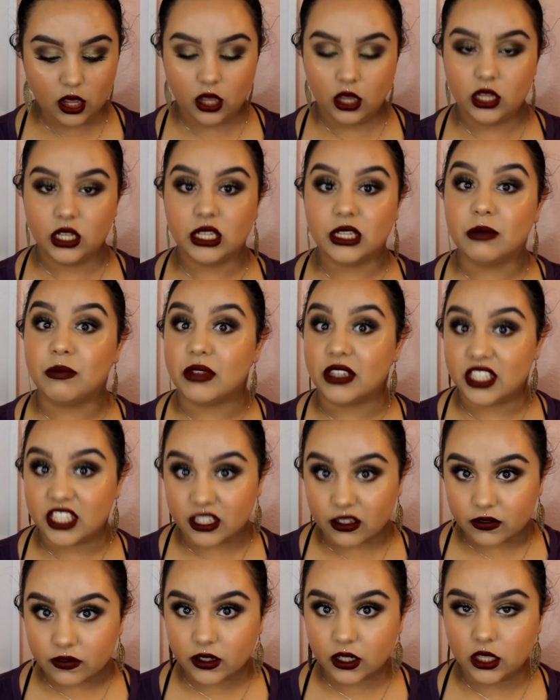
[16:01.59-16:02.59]

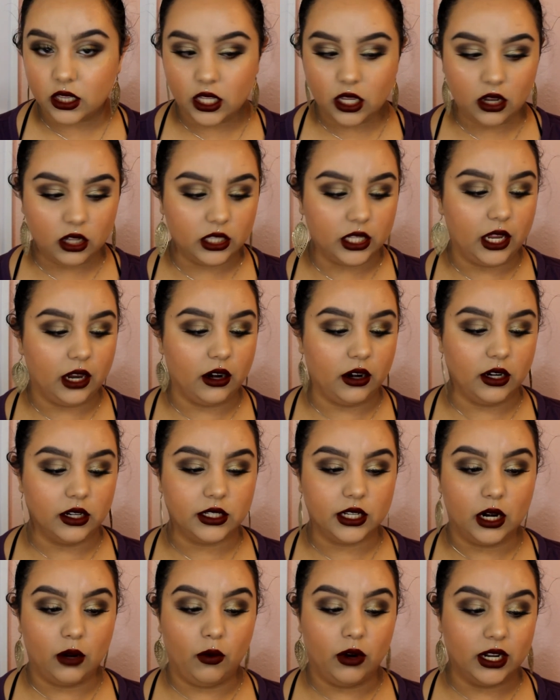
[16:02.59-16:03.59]
specifically on the areas
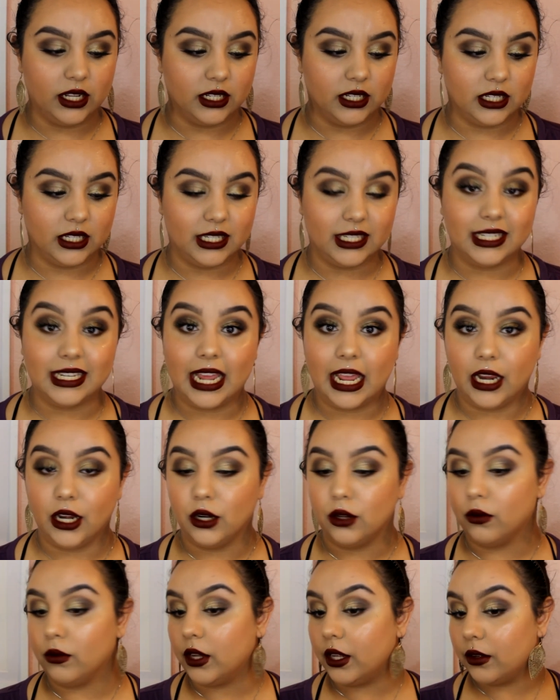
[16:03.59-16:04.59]
that I want it to stay
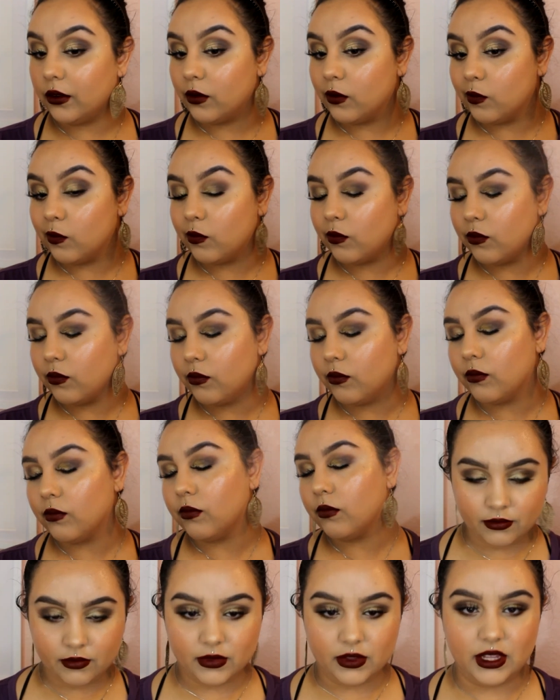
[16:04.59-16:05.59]
dewy.
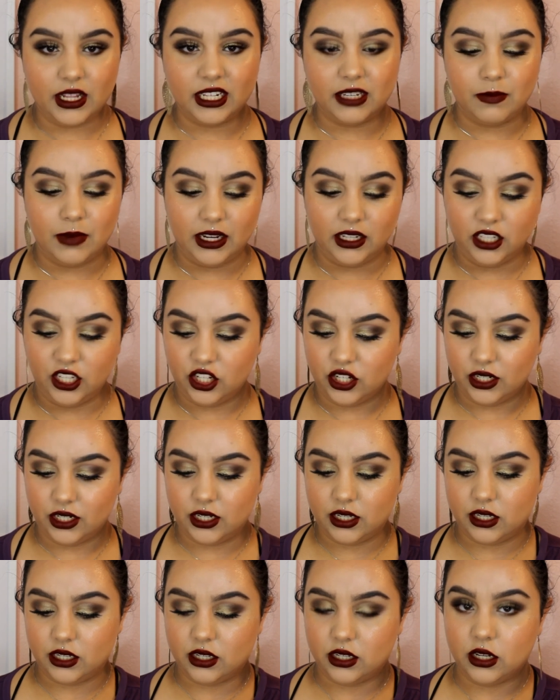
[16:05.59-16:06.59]
And that's mainly
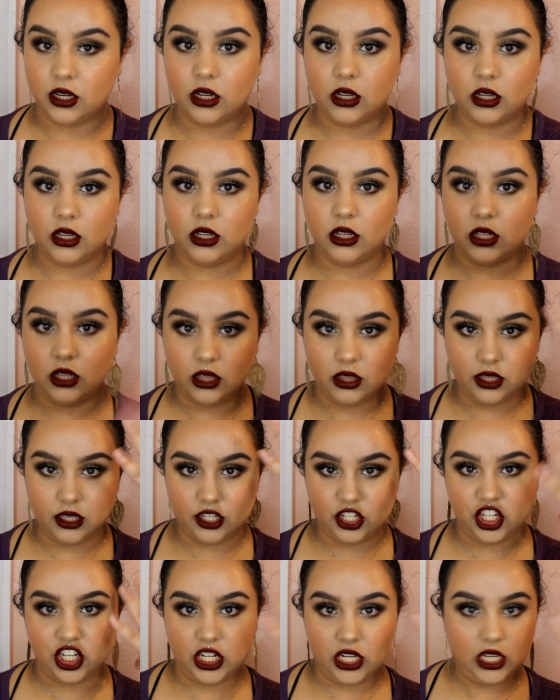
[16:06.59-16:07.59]
just the
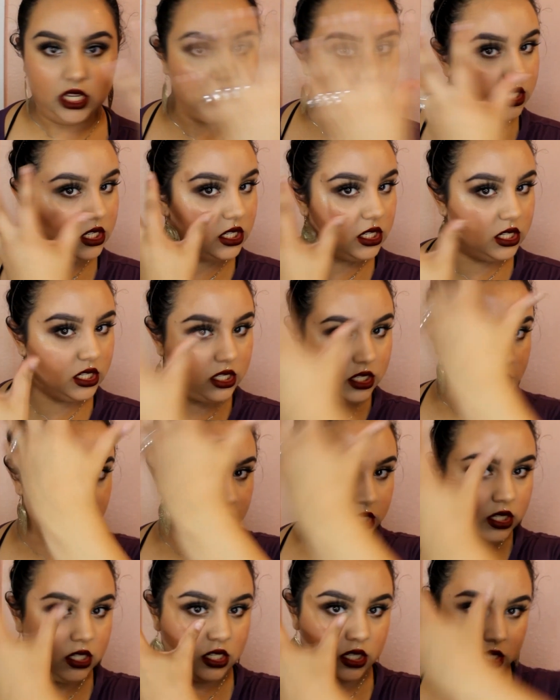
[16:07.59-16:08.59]
cheeks
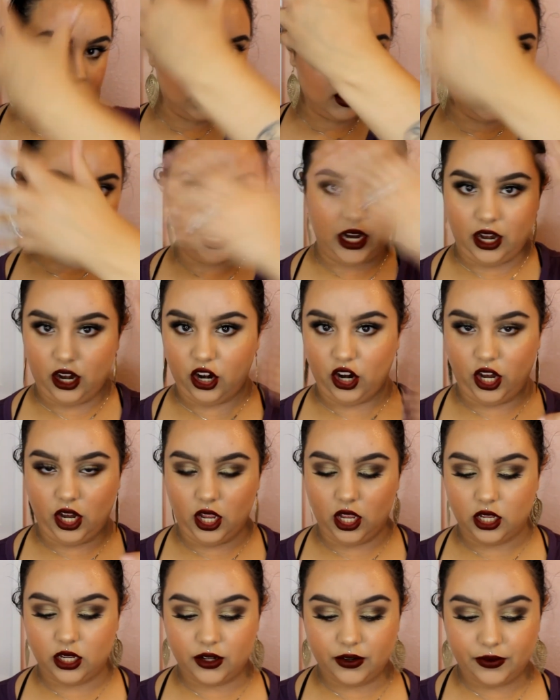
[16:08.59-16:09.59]
area.